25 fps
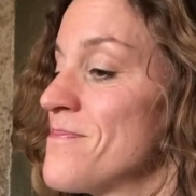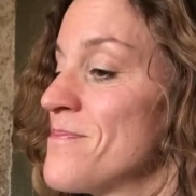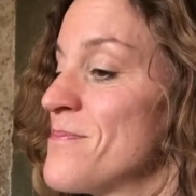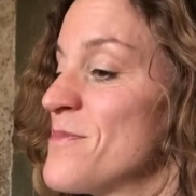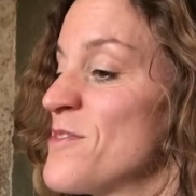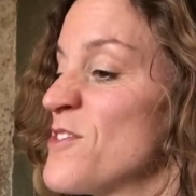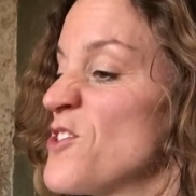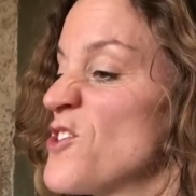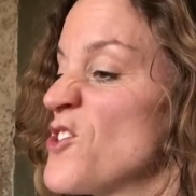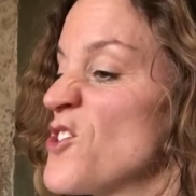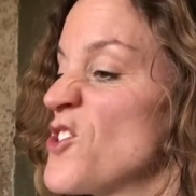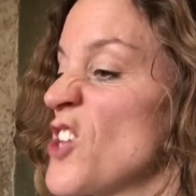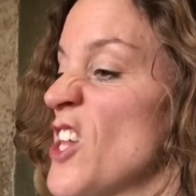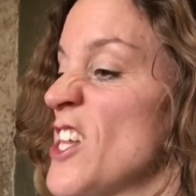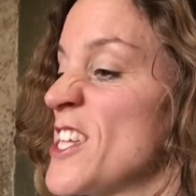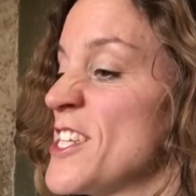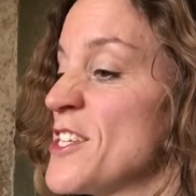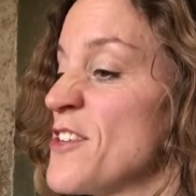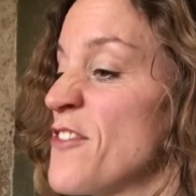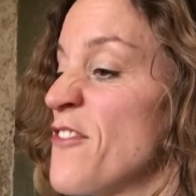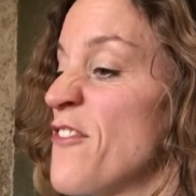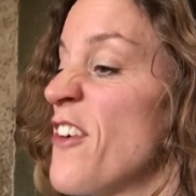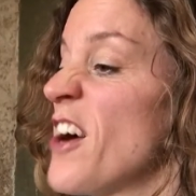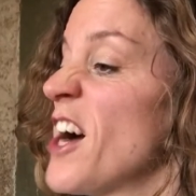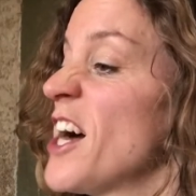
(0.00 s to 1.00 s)

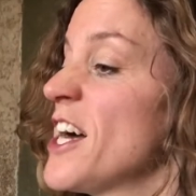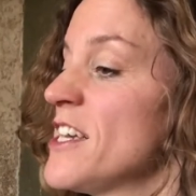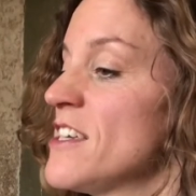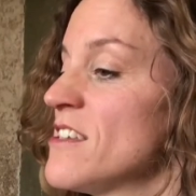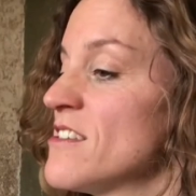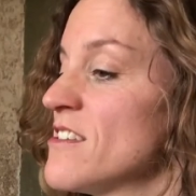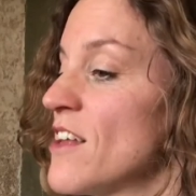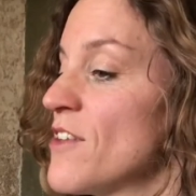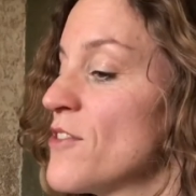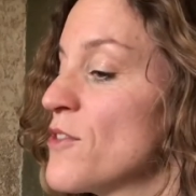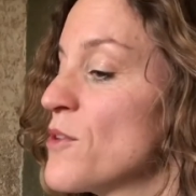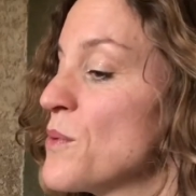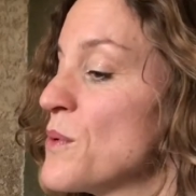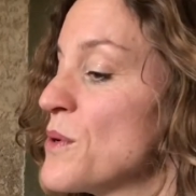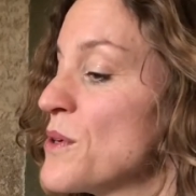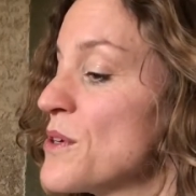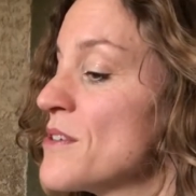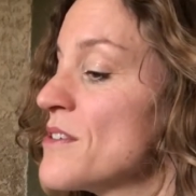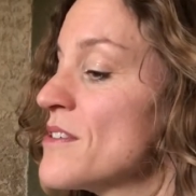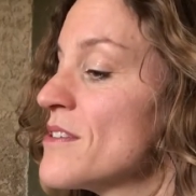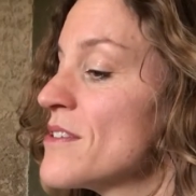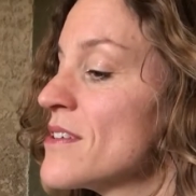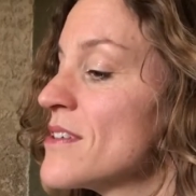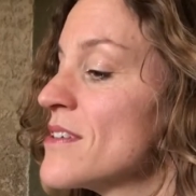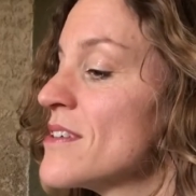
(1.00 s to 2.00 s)
solidify, is that the
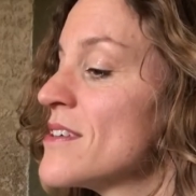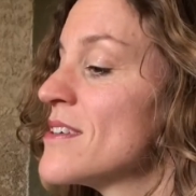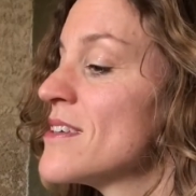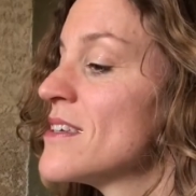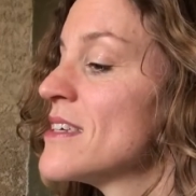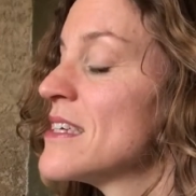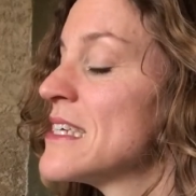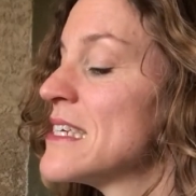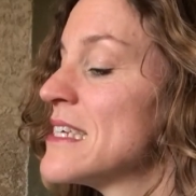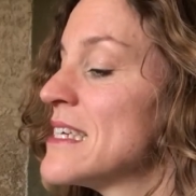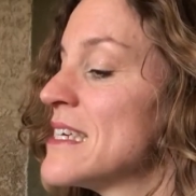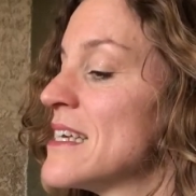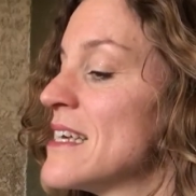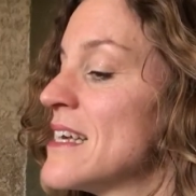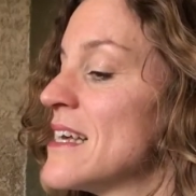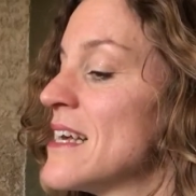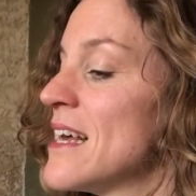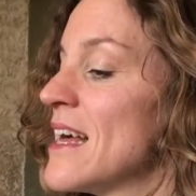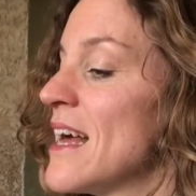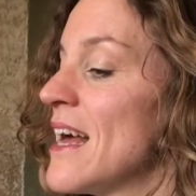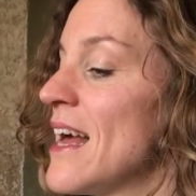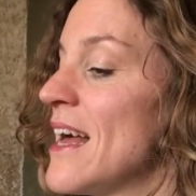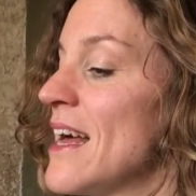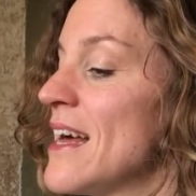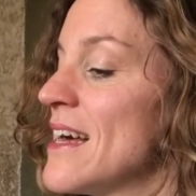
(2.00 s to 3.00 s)
word?
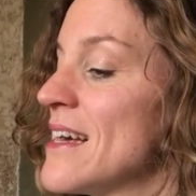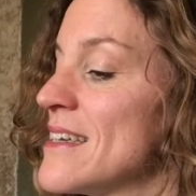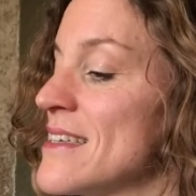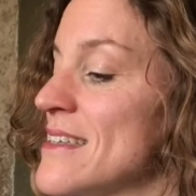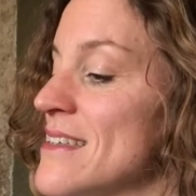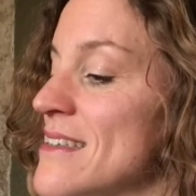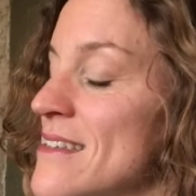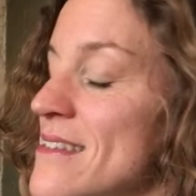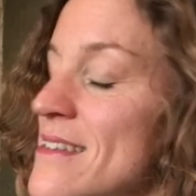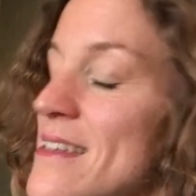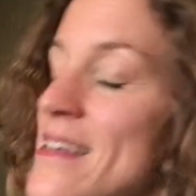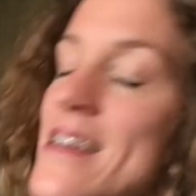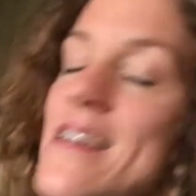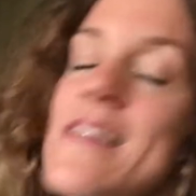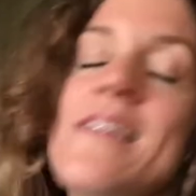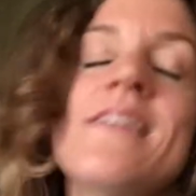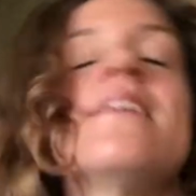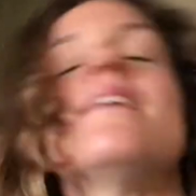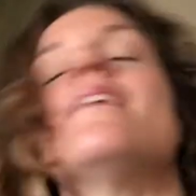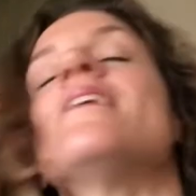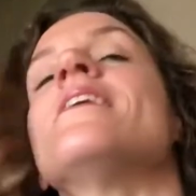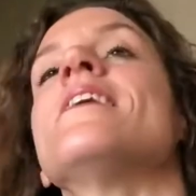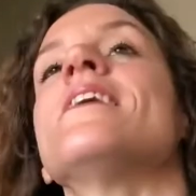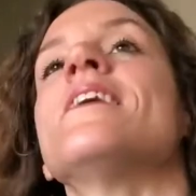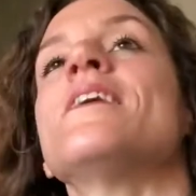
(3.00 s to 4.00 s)
And
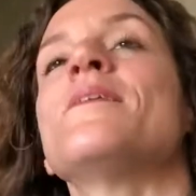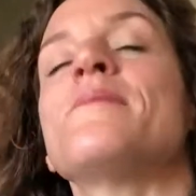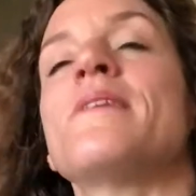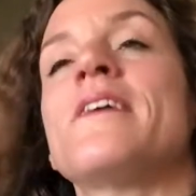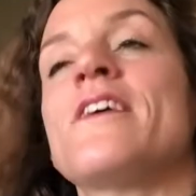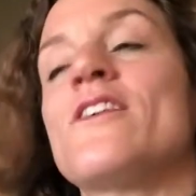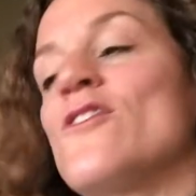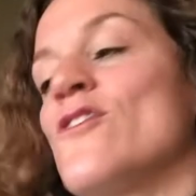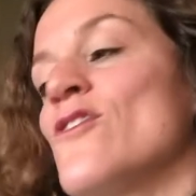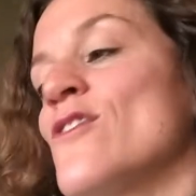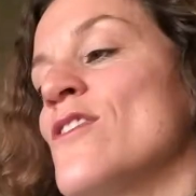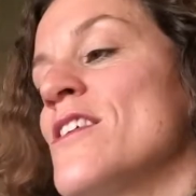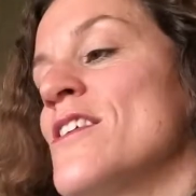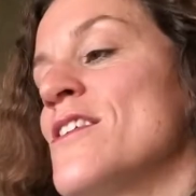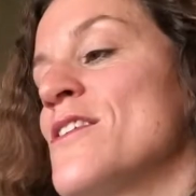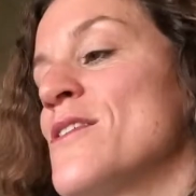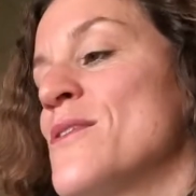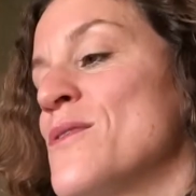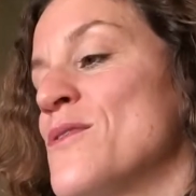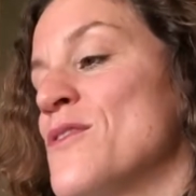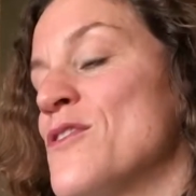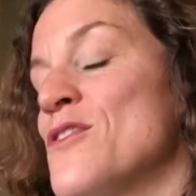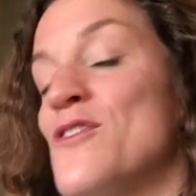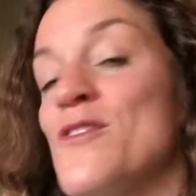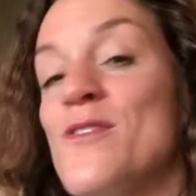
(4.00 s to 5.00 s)
then I'm actually
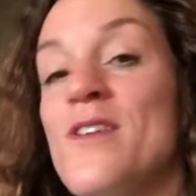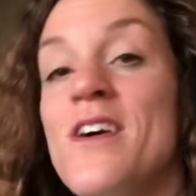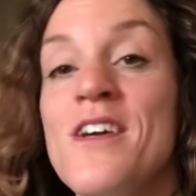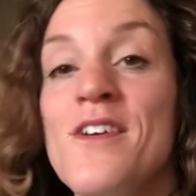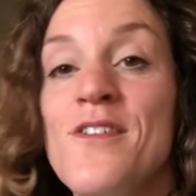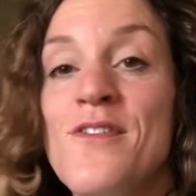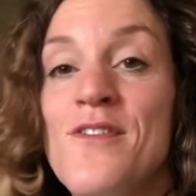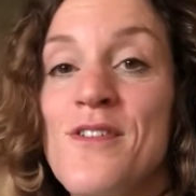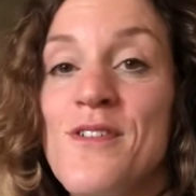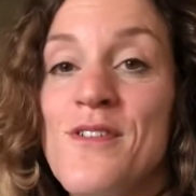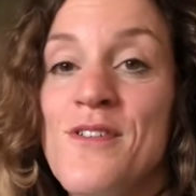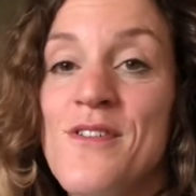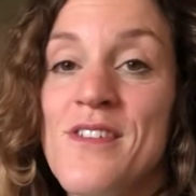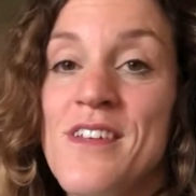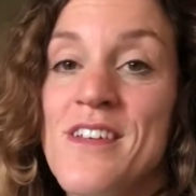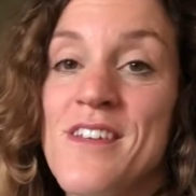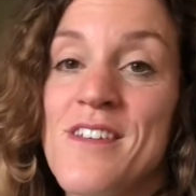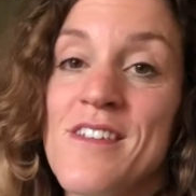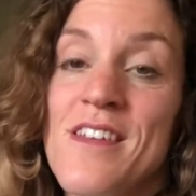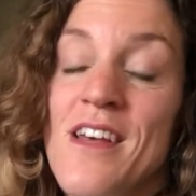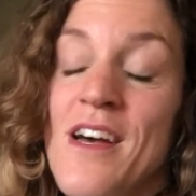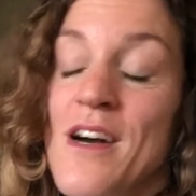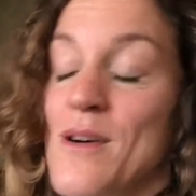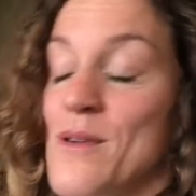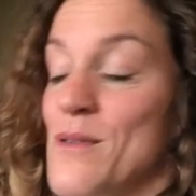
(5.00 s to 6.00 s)
going to try a few things
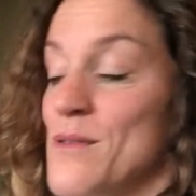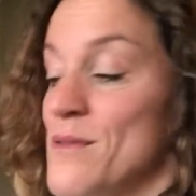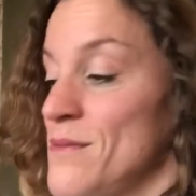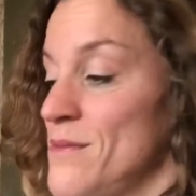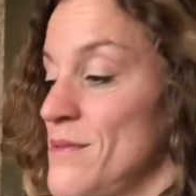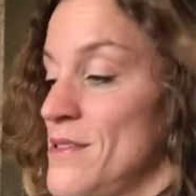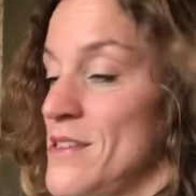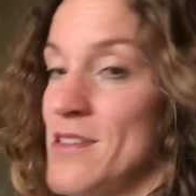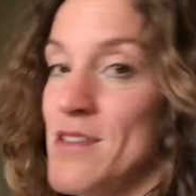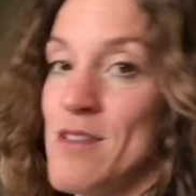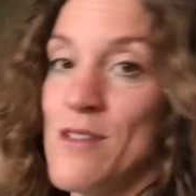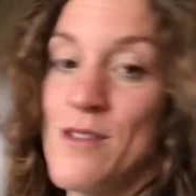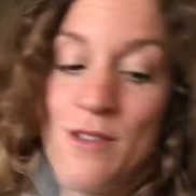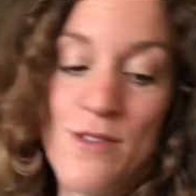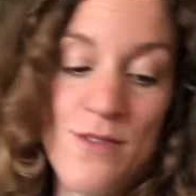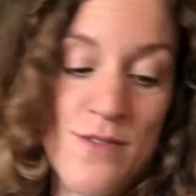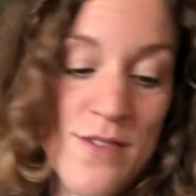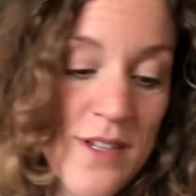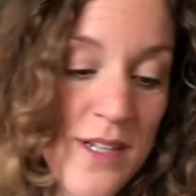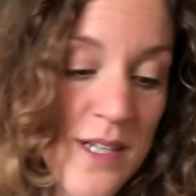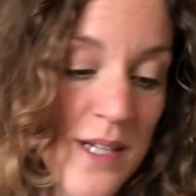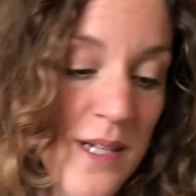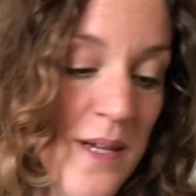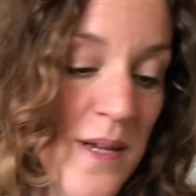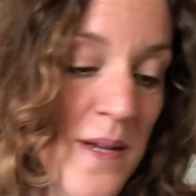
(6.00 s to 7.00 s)
out. This looks
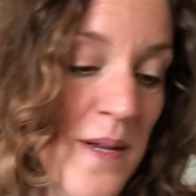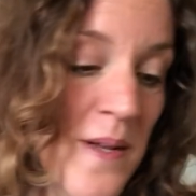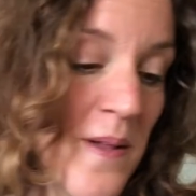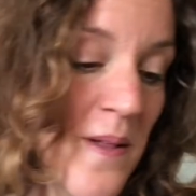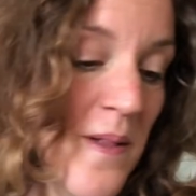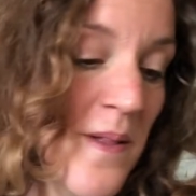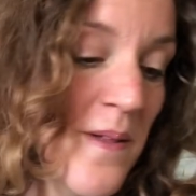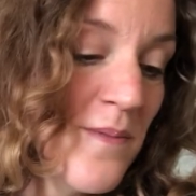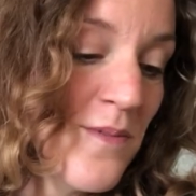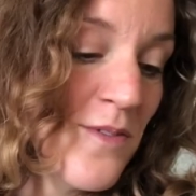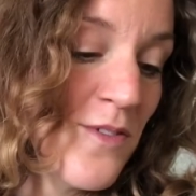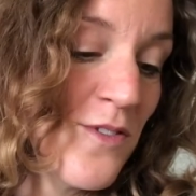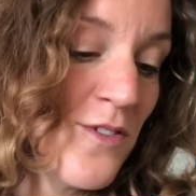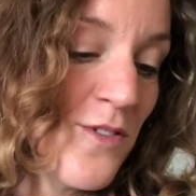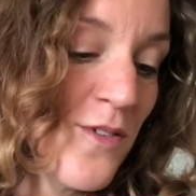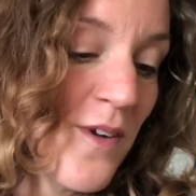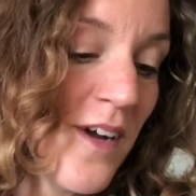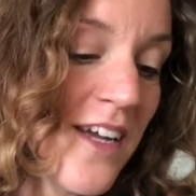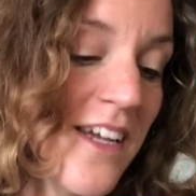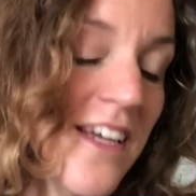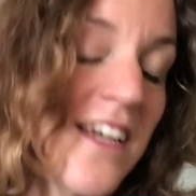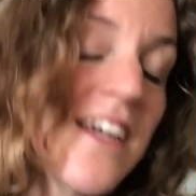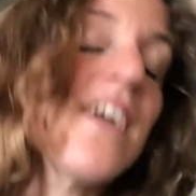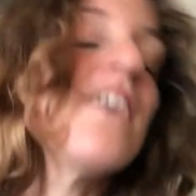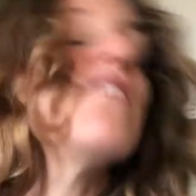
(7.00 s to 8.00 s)
funny.
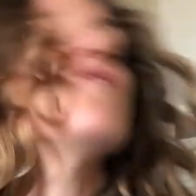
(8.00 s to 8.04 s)
Trying a